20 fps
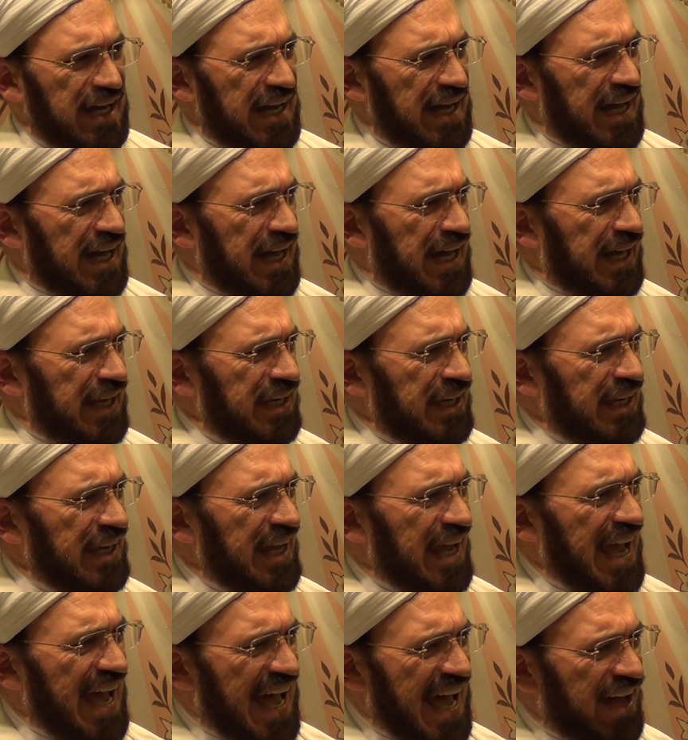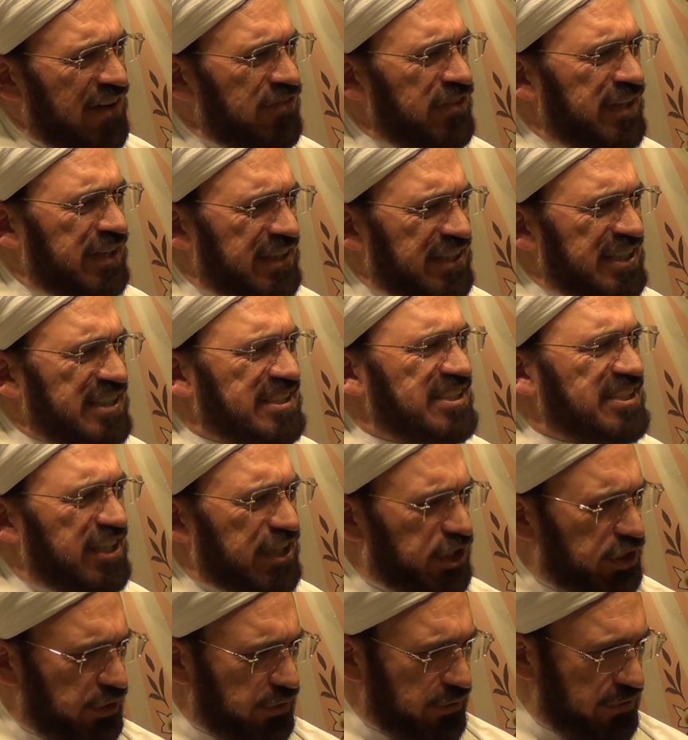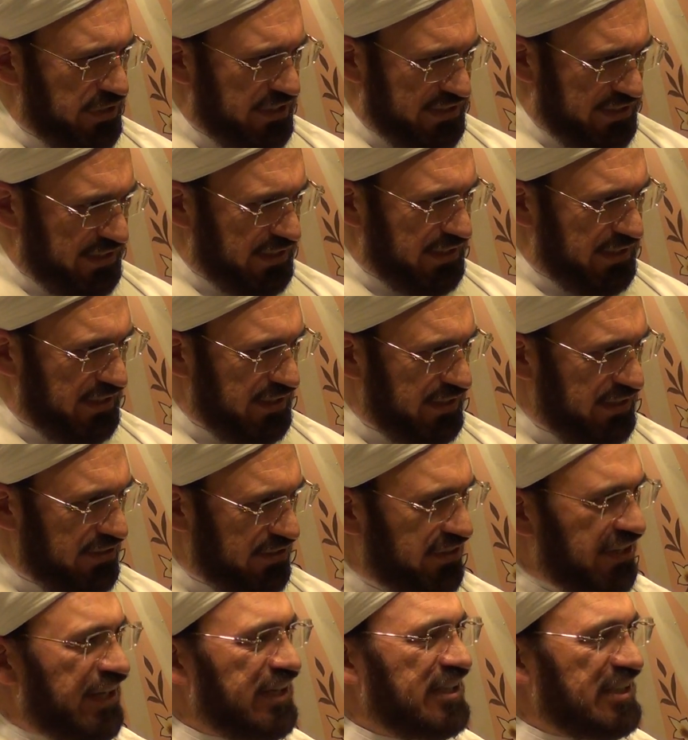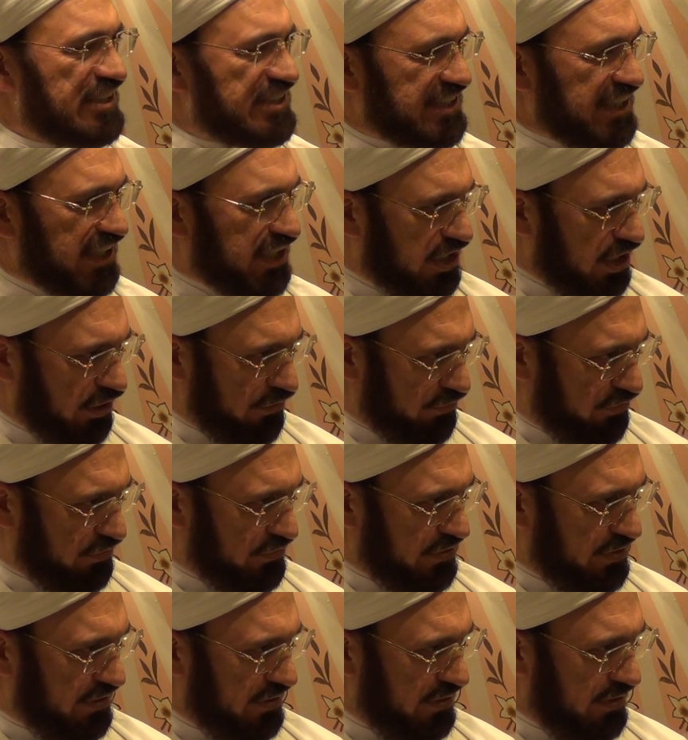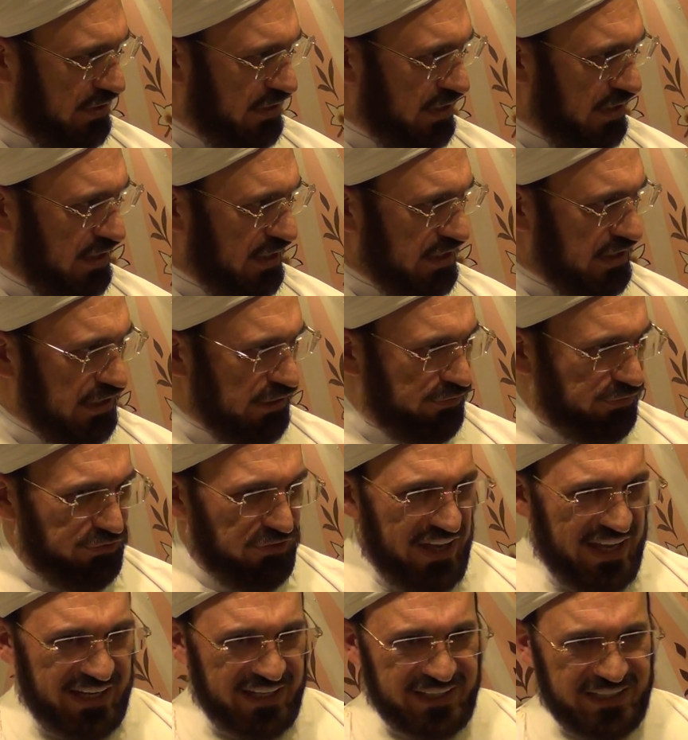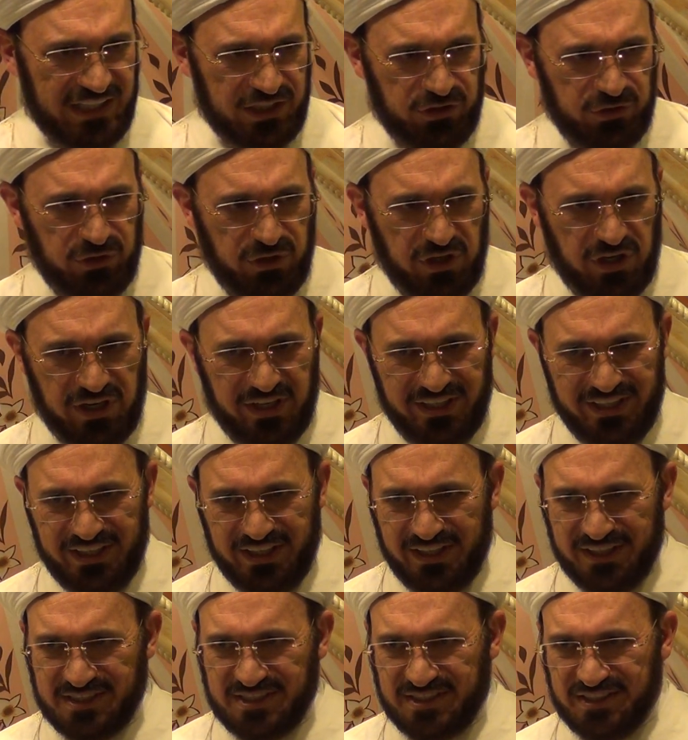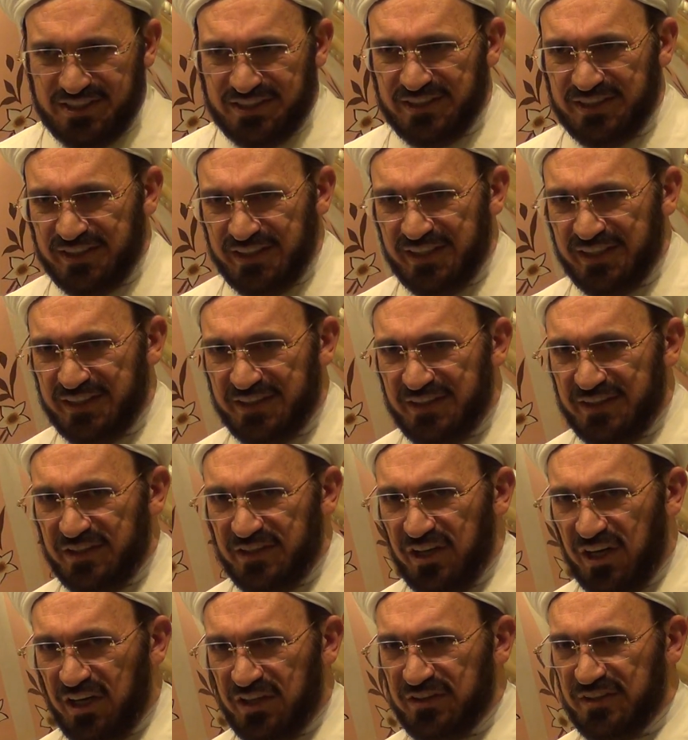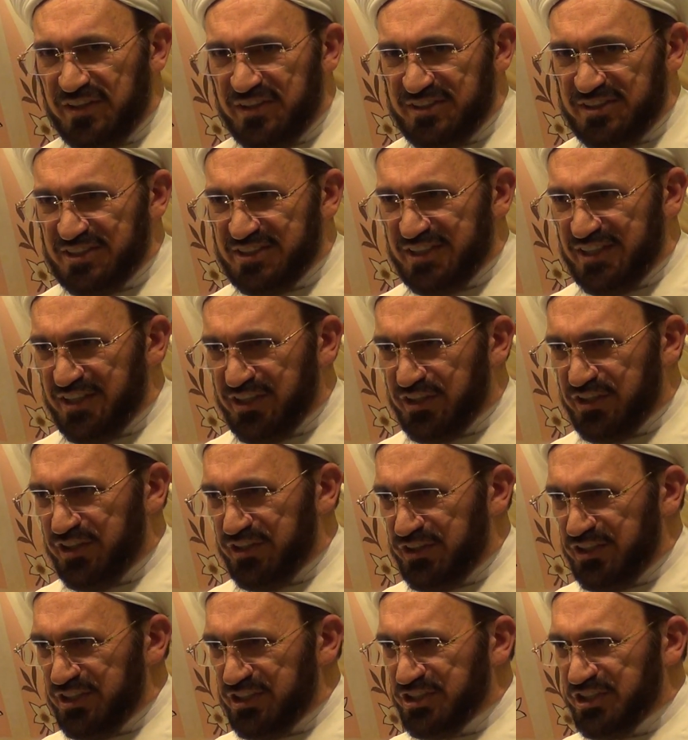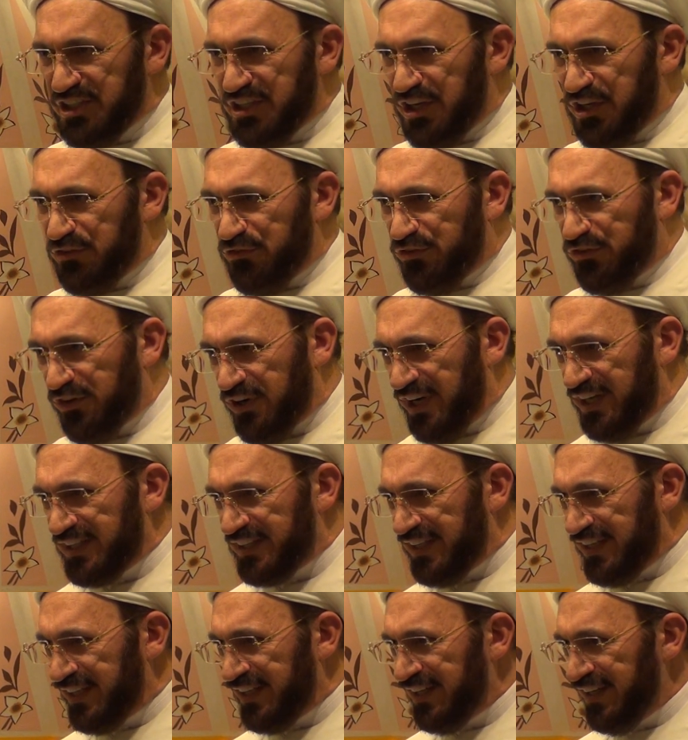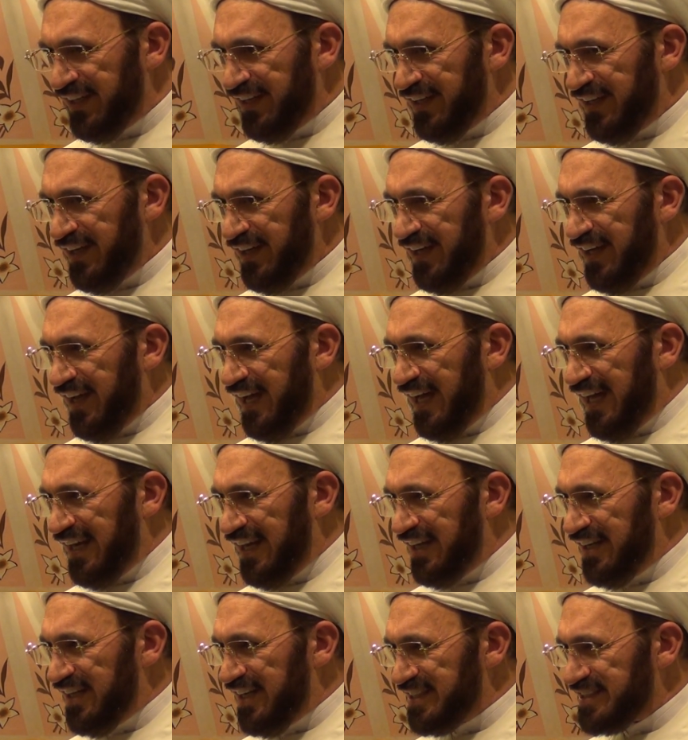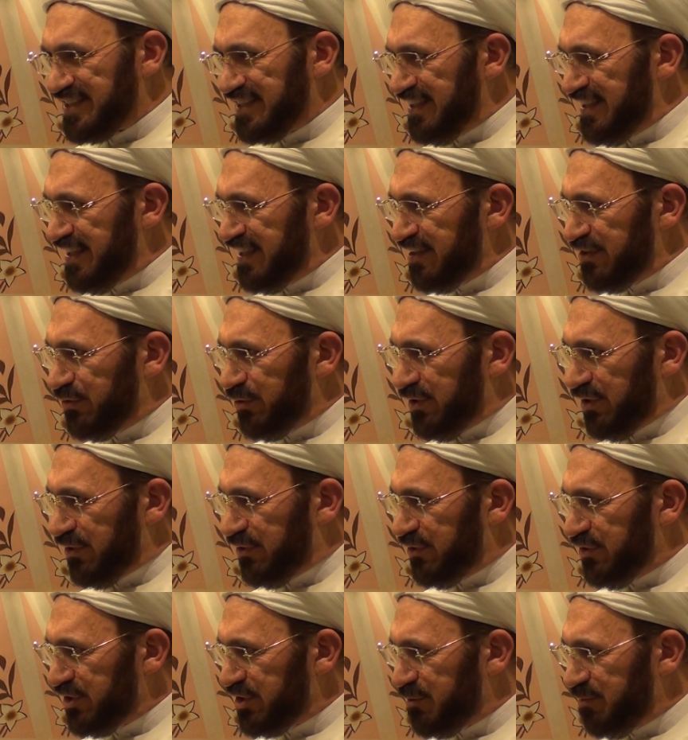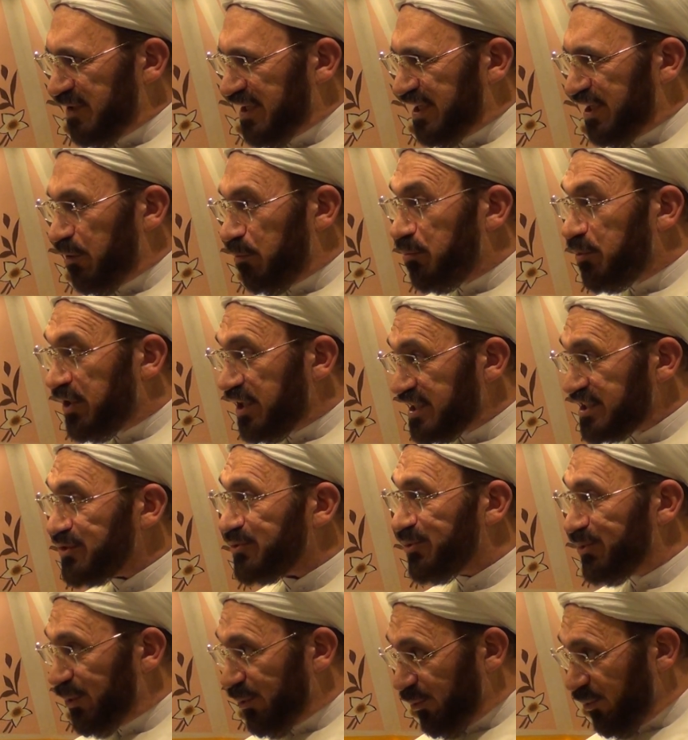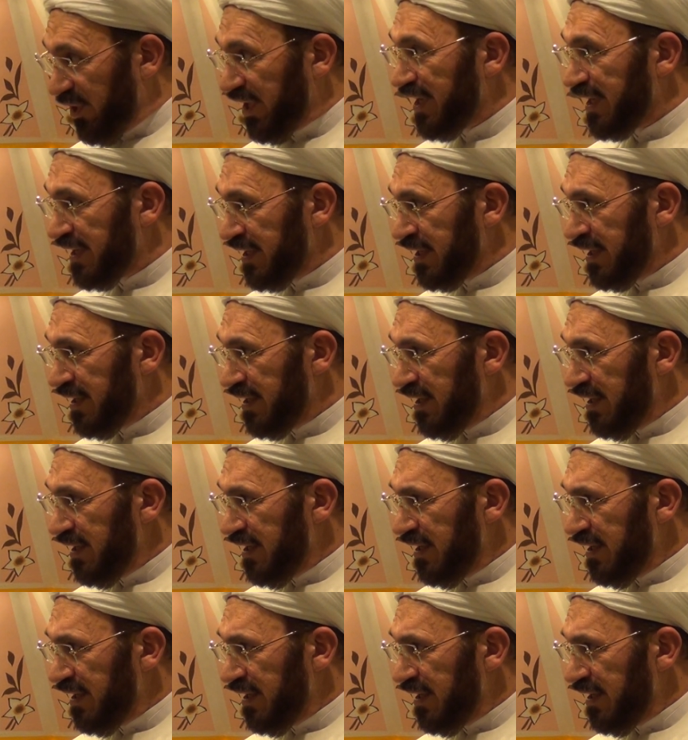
and having this security really is a gift. The fact that you are here sitting in, under this air condition on Friday and listening to a khutbah in a peaceful way,